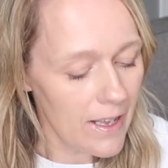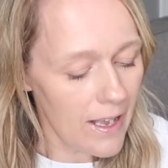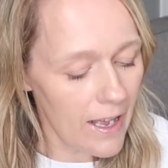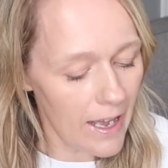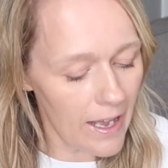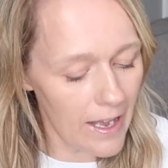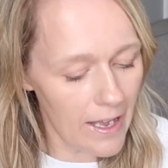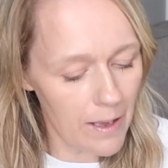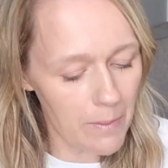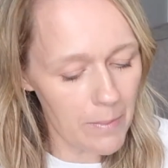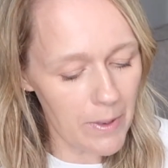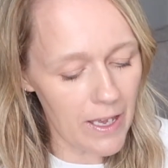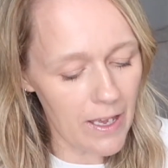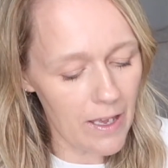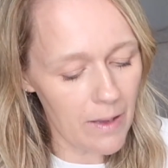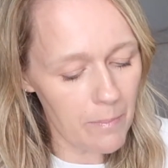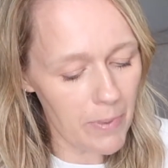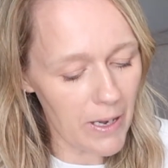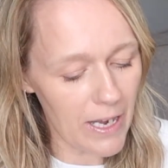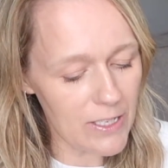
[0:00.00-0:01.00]

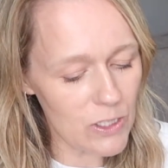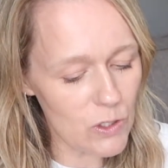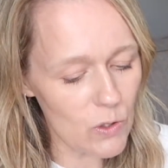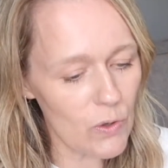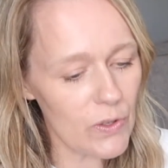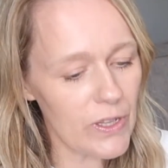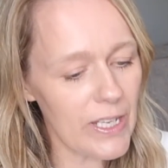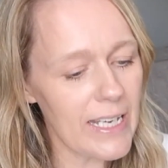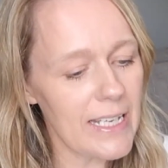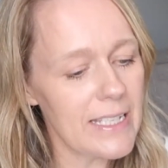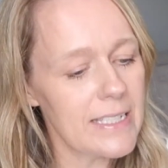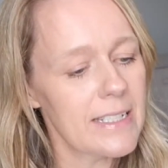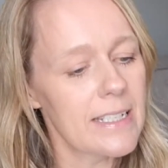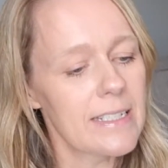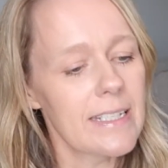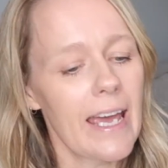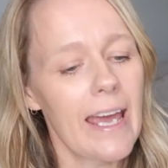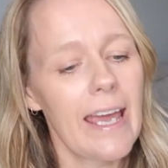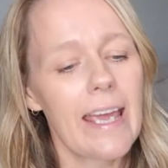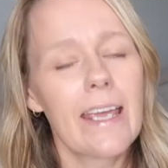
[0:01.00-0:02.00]
But I saw these
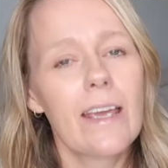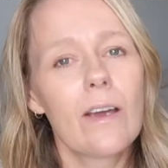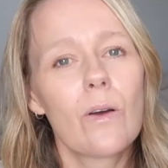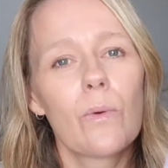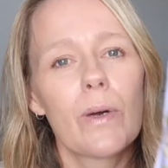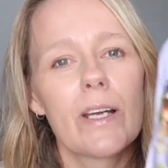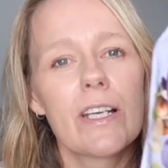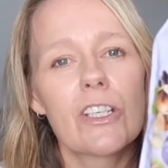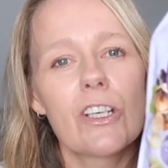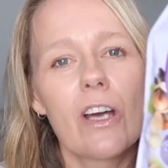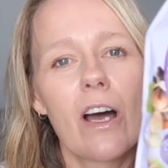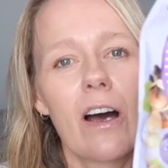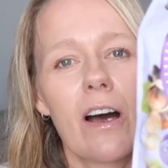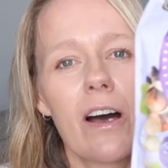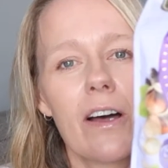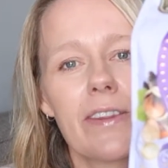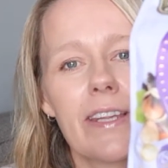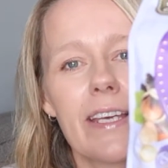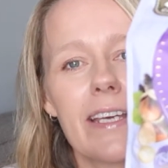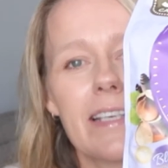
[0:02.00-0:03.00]
today, which
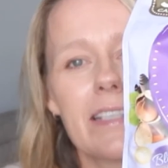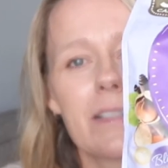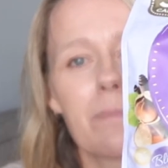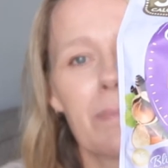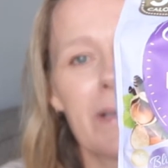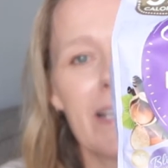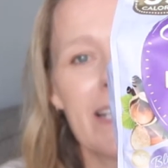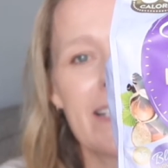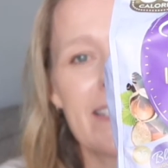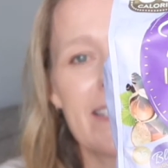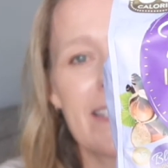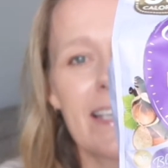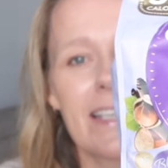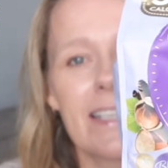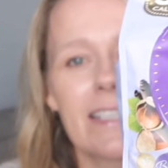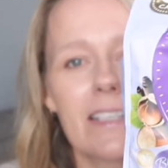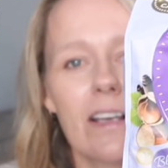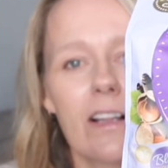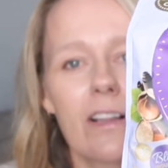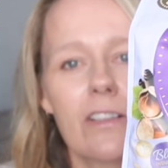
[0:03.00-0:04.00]
are these Bliss
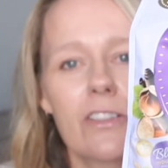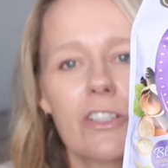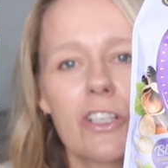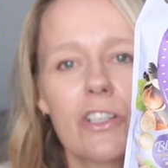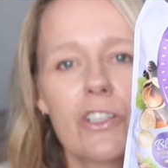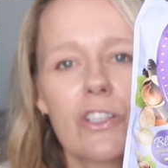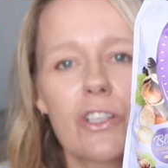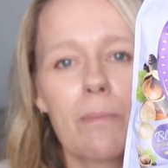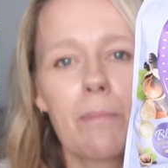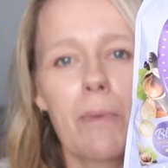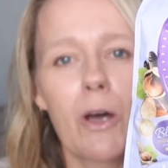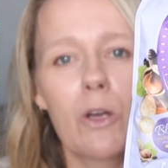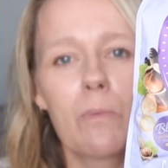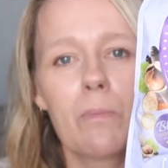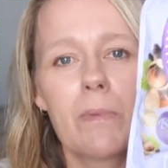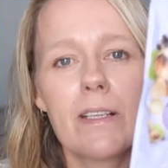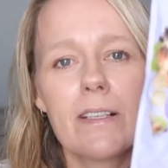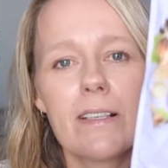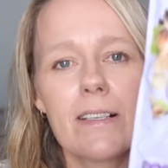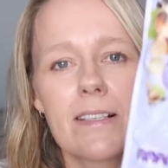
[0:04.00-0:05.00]
Indulgent
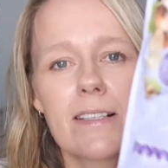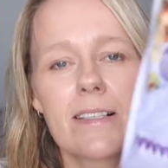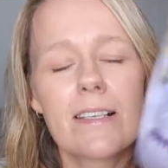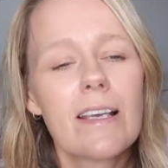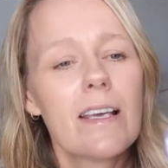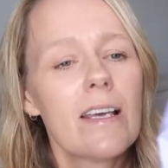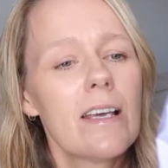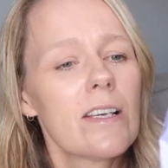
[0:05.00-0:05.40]
Moments.